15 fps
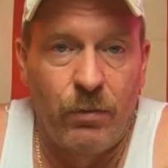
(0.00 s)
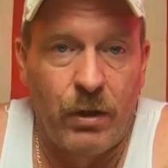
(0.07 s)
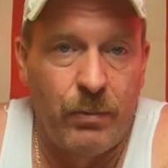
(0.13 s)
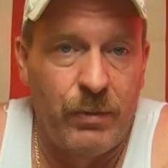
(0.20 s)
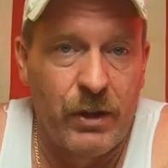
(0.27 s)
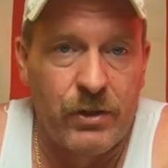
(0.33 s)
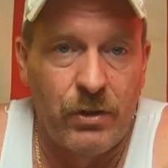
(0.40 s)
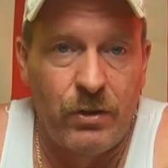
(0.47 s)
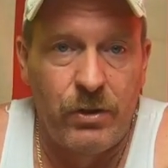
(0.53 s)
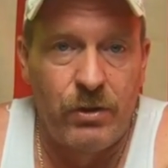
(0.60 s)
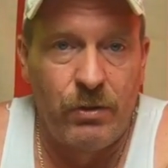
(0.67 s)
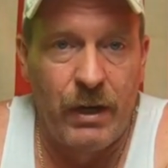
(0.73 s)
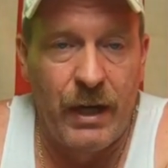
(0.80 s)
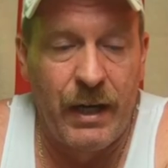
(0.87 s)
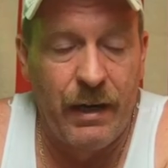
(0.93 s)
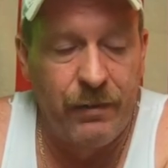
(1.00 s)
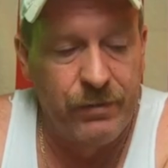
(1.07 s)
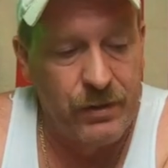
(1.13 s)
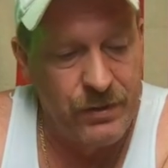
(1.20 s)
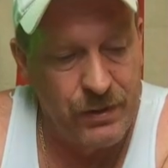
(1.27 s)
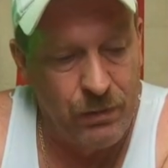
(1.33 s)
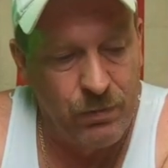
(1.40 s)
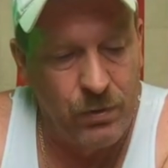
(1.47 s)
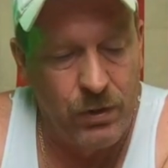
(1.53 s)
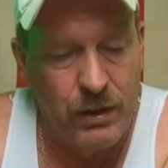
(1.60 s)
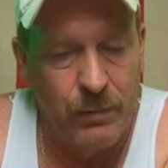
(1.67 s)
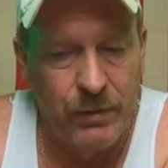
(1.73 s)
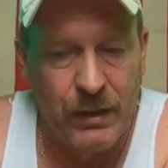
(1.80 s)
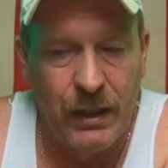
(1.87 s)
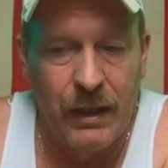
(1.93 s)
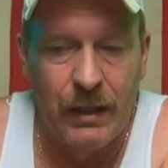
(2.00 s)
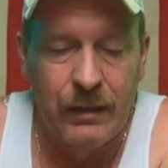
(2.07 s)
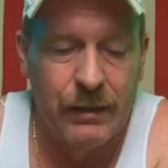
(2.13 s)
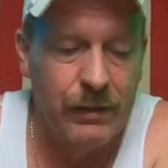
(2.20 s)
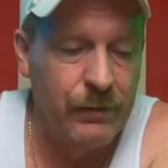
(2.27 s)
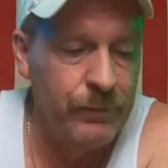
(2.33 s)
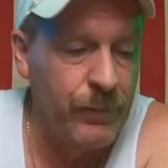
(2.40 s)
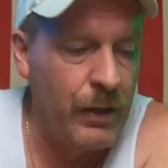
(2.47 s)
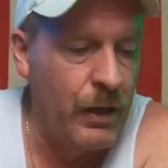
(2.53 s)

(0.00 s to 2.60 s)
want to make sure that you have because they will come in handy.